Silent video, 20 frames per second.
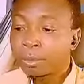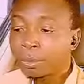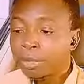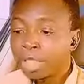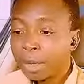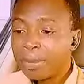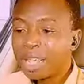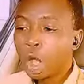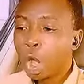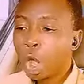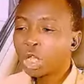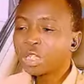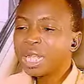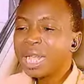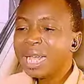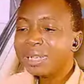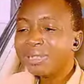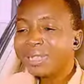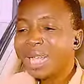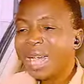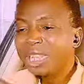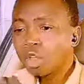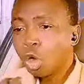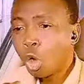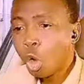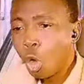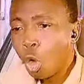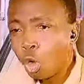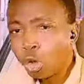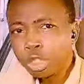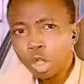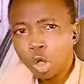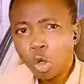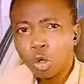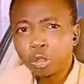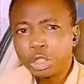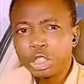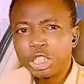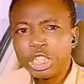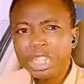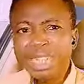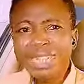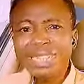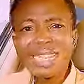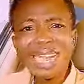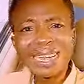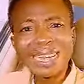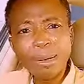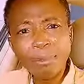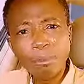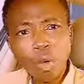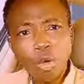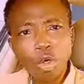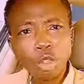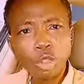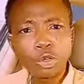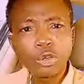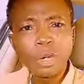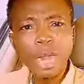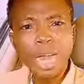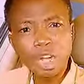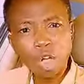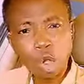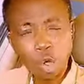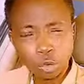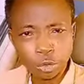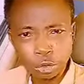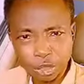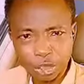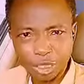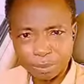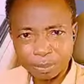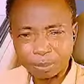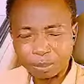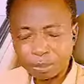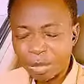because that old country is an emotional country.